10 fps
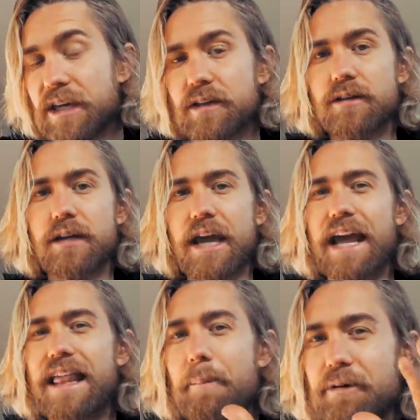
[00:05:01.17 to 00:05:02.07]
me.
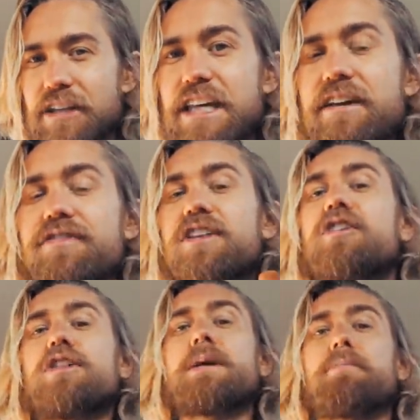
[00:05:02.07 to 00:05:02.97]
And that belief
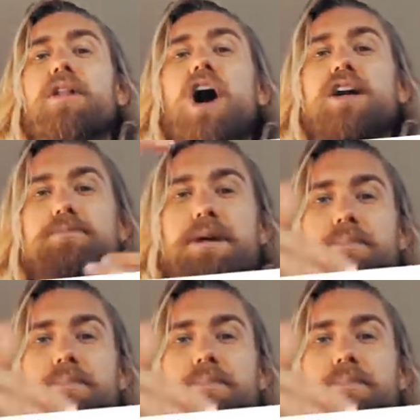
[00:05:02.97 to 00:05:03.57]
literally blocked